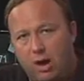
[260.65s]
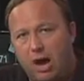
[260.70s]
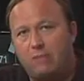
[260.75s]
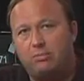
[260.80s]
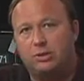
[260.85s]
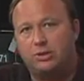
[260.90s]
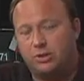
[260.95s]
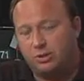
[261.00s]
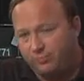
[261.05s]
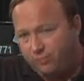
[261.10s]
Craig
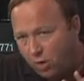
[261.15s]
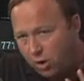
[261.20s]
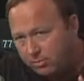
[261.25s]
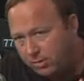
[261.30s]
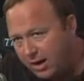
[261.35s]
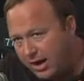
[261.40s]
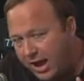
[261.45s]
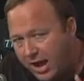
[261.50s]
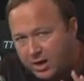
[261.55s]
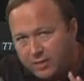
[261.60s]
Roberts, the
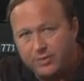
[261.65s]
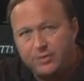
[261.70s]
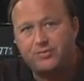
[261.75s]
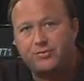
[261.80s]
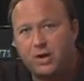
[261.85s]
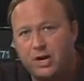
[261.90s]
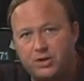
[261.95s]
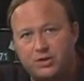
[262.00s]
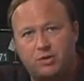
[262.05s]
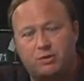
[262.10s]
former head of
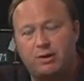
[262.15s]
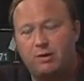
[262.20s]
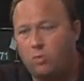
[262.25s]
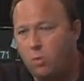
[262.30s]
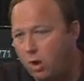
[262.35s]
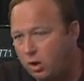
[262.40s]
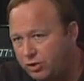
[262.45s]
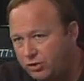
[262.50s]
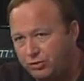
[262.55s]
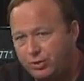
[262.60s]
the
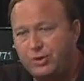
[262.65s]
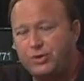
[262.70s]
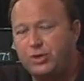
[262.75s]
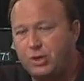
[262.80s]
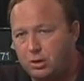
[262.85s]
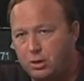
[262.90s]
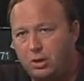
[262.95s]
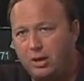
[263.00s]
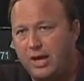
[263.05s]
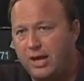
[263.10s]
Treasury, Wall
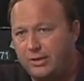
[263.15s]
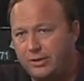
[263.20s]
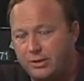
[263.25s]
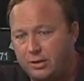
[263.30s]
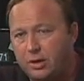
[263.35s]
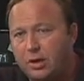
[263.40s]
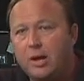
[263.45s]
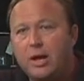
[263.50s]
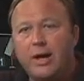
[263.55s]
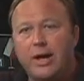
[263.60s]
Street Journal
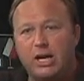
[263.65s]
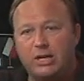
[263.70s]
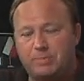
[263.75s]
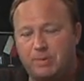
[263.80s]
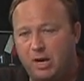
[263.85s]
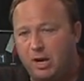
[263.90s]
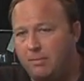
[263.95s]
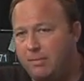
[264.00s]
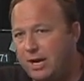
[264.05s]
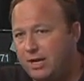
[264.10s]
editor,
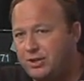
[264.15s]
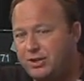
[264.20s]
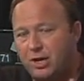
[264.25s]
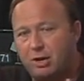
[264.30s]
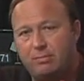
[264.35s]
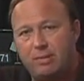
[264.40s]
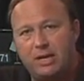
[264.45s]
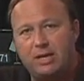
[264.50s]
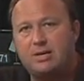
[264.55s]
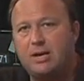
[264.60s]
has been on my
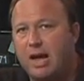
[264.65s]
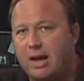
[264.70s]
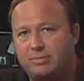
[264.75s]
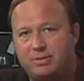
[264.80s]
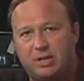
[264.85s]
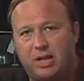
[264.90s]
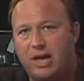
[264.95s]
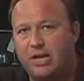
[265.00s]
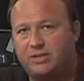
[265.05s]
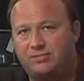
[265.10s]
show many
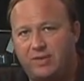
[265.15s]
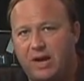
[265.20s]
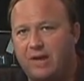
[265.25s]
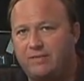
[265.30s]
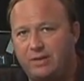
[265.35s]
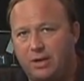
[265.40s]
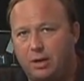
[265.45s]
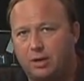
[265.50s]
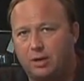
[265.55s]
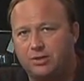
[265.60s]
times the last
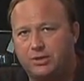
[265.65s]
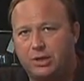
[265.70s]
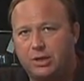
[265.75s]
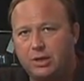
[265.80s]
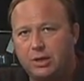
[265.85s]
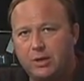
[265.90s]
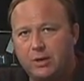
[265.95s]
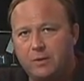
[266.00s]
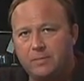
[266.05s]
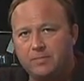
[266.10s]
5
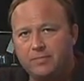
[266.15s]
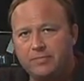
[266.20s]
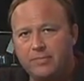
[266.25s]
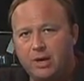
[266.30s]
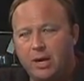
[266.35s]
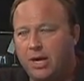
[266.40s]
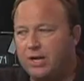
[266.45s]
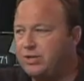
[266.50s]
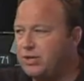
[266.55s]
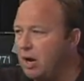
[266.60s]
years.
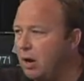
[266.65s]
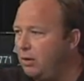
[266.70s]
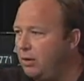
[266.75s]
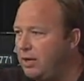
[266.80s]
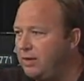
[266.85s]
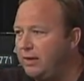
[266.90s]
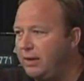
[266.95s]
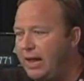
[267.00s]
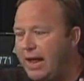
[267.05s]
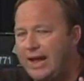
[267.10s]
It's
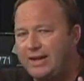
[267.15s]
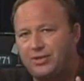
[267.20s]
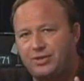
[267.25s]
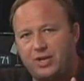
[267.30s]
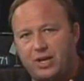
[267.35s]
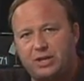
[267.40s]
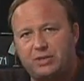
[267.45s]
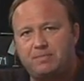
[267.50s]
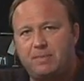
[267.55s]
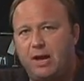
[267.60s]
only in the
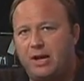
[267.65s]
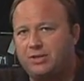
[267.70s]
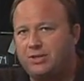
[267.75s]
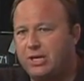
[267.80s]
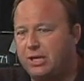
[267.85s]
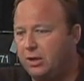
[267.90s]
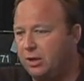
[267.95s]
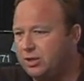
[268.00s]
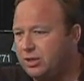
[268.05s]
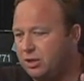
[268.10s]
last 6
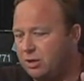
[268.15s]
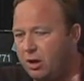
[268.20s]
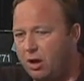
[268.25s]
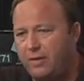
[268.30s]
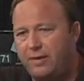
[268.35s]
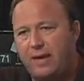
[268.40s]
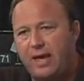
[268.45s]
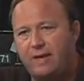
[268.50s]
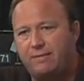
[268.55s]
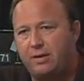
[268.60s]
months he looks at
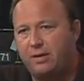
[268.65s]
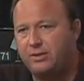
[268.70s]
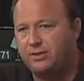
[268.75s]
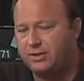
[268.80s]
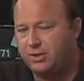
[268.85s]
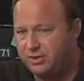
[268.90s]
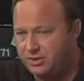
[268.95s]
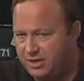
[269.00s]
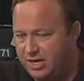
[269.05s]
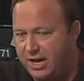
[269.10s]
all the
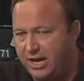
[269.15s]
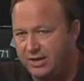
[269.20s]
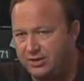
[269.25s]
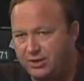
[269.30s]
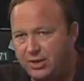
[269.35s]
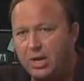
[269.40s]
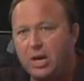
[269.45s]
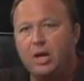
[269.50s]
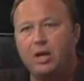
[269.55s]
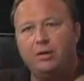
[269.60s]
evidence and
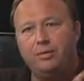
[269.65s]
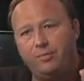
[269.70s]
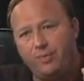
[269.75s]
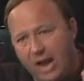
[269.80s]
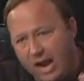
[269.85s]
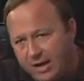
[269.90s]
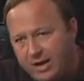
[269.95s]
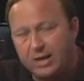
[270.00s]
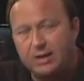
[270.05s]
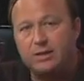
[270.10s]
says,
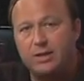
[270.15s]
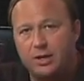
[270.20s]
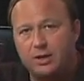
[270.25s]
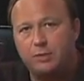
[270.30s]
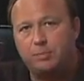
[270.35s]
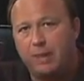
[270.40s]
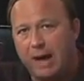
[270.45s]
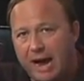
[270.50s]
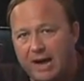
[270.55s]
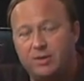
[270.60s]
they did
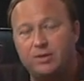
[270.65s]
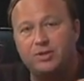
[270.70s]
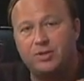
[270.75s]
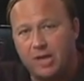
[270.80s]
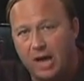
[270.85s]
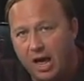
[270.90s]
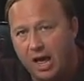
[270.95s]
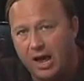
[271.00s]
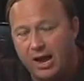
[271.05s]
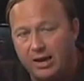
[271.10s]
this by
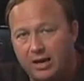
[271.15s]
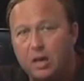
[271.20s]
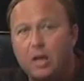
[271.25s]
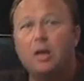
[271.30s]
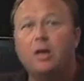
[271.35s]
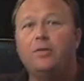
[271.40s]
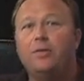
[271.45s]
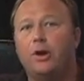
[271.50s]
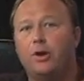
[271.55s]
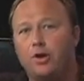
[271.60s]

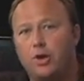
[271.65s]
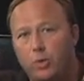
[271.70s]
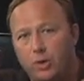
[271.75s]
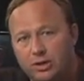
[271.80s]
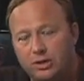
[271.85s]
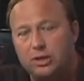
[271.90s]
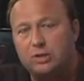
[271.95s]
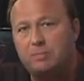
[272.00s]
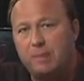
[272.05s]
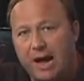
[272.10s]
design, they're
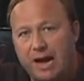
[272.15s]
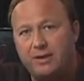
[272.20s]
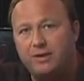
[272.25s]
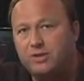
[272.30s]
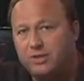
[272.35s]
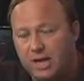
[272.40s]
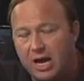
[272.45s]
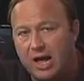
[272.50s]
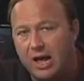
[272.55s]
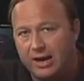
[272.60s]
doing this by
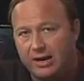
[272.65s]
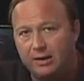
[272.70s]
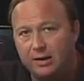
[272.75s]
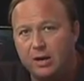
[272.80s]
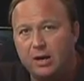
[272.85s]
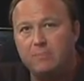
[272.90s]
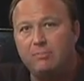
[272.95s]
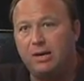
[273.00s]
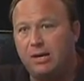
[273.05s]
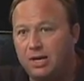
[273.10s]
design.
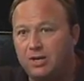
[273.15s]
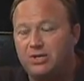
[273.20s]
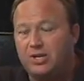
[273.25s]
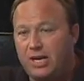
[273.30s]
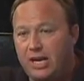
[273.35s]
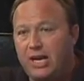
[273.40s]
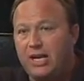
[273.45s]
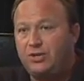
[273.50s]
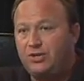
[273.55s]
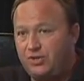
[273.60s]

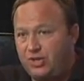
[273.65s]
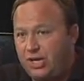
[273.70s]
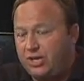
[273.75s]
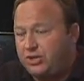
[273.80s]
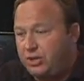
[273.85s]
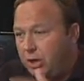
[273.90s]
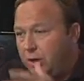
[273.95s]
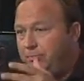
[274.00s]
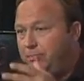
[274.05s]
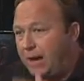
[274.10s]
Because he
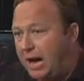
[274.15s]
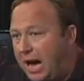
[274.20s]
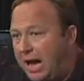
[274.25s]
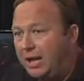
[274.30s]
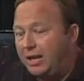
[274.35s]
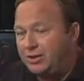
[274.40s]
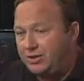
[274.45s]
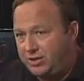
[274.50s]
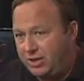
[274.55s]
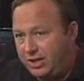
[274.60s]
sees their
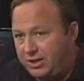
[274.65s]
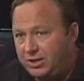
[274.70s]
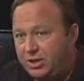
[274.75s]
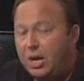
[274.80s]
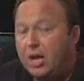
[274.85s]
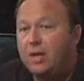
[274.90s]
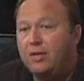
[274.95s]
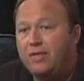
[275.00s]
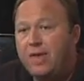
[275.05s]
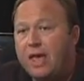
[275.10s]

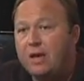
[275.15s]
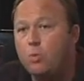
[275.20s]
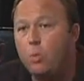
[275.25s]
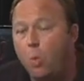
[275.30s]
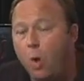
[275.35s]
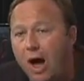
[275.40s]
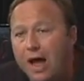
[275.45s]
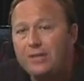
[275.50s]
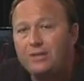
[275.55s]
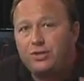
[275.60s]
policies. They
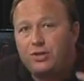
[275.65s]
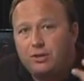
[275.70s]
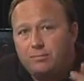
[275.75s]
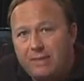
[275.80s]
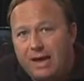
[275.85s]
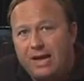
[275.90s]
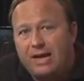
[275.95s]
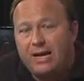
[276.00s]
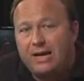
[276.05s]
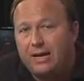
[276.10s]
want
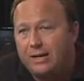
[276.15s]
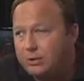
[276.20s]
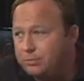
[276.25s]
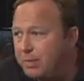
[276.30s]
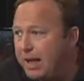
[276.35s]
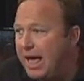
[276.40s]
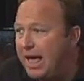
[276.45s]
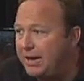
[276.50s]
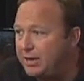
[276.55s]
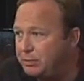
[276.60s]
to make it
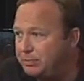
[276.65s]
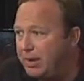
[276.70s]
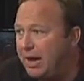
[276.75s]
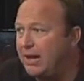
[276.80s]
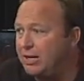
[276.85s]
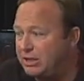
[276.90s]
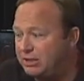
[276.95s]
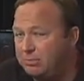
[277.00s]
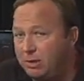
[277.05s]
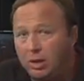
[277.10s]
as bad as
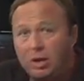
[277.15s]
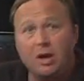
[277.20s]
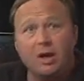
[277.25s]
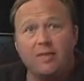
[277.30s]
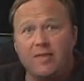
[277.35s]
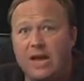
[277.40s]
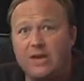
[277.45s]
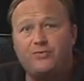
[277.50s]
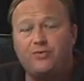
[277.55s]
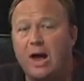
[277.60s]
possible.
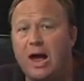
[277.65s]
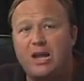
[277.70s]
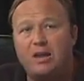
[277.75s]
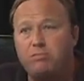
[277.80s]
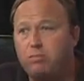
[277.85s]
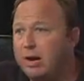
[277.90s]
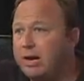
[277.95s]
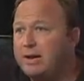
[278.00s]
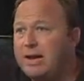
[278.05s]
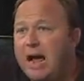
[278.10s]
They
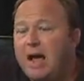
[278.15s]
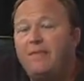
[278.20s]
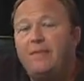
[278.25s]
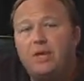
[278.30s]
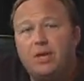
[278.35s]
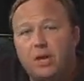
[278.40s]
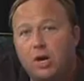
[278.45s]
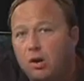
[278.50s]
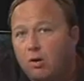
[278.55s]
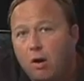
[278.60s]
tried to bring
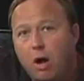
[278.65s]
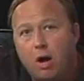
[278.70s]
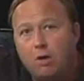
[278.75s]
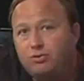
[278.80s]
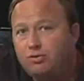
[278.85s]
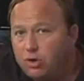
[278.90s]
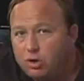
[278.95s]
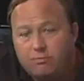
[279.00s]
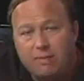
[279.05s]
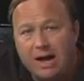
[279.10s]
down the
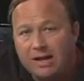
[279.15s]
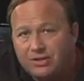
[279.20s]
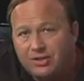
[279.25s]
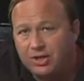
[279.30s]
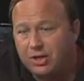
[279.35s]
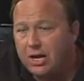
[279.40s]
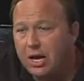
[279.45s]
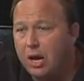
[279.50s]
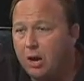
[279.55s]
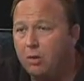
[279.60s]
euro 2
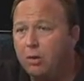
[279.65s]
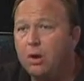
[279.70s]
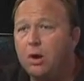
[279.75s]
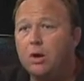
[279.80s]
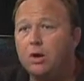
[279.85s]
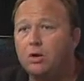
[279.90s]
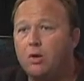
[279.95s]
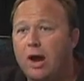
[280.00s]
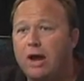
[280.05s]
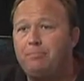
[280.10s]
months ago.
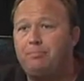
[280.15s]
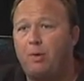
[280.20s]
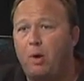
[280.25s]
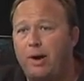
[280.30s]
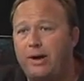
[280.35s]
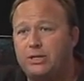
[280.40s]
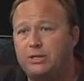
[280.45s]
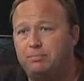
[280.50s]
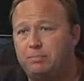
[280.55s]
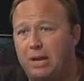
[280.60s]
Great
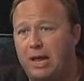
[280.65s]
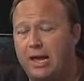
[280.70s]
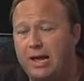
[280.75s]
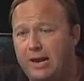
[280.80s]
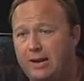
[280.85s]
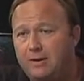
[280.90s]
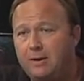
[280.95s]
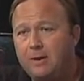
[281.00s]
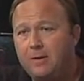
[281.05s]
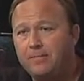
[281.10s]
points,
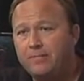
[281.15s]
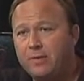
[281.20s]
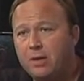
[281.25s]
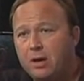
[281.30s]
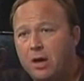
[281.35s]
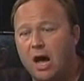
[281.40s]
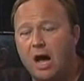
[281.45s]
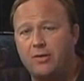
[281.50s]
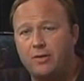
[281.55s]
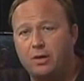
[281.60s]
Blaine.
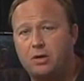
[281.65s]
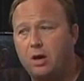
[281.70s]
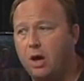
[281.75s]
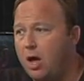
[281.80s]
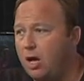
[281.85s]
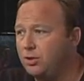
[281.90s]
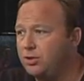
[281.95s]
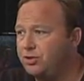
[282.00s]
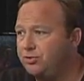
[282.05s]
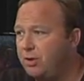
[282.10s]
Other
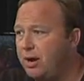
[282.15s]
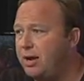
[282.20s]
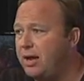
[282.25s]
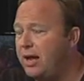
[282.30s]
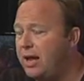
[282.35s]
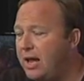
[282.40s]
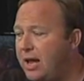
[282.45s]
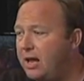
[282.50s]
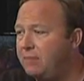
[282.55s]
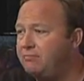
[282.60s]
calls
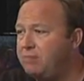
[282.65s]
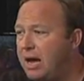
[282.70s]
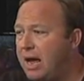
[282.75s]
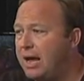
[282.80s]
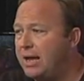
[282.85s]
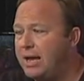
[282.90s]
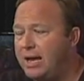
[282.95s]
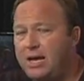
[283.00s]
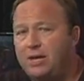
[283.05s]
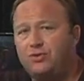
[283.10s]
straight ahead,
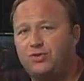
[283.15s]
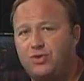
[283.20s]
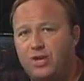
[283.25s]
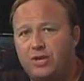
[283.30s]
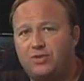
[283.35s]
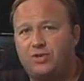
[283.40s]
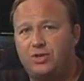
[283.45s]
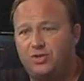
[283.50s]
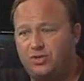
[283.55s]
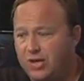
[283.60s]
back in
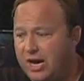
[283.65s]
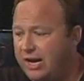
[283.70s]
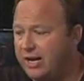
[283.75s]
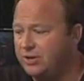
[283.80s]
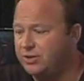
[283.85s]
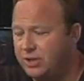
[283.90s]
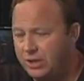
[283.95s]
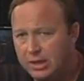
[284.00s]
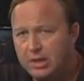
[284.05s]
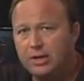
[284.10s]
60
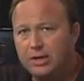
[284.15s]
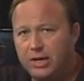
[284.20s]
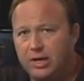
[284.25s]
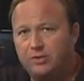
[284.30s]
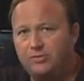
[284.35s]
seconds.